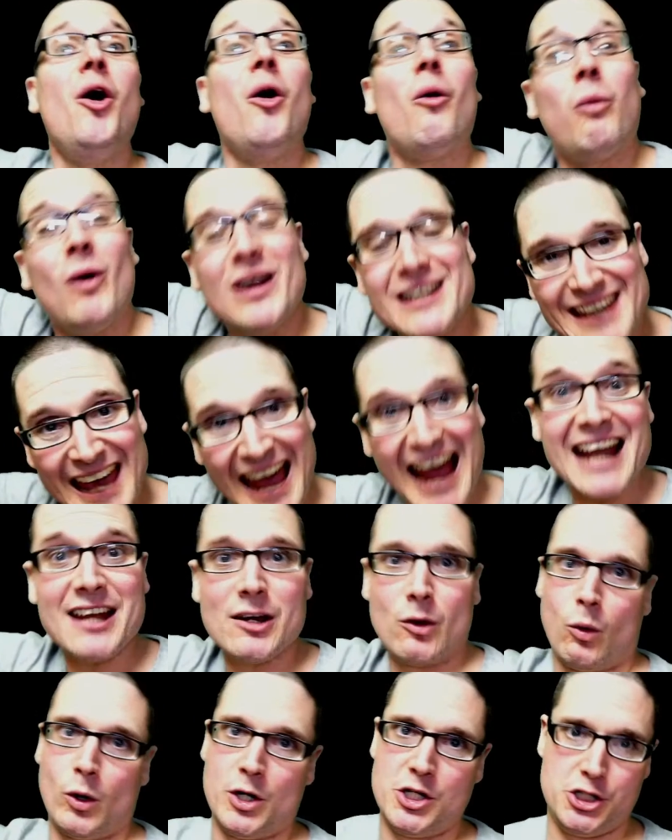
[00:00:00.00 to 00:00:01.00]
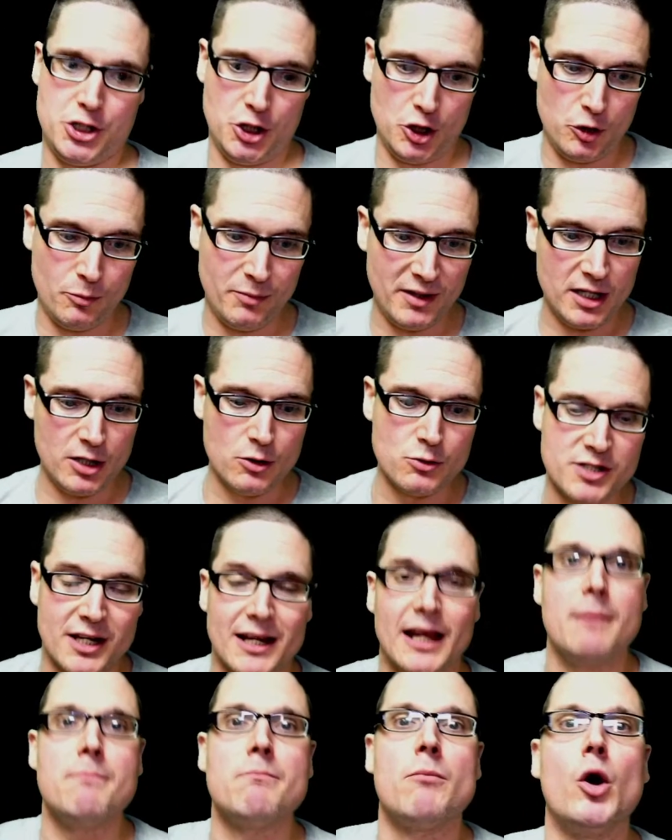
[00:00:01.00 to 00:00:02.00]
What category should you be using?
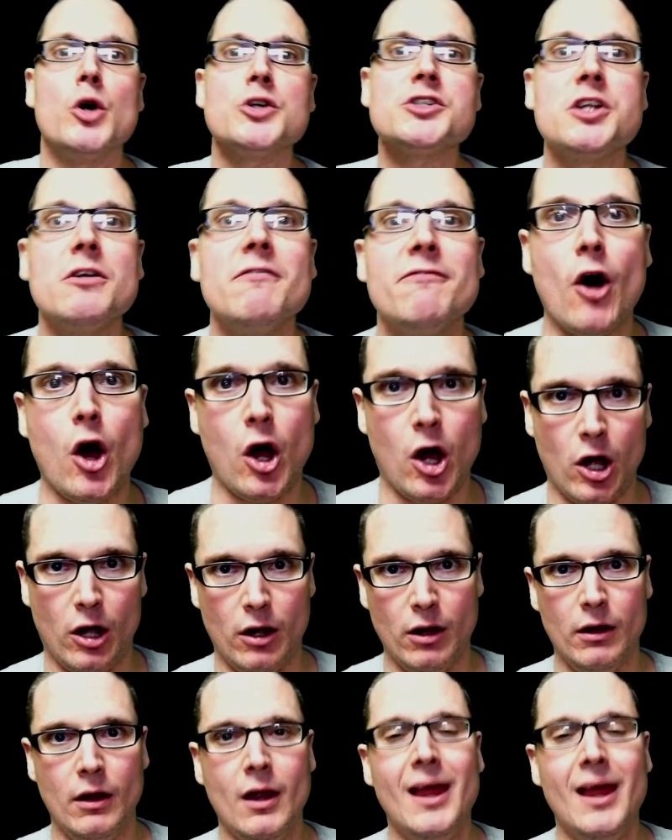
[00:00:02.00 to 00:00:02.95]
And most of all,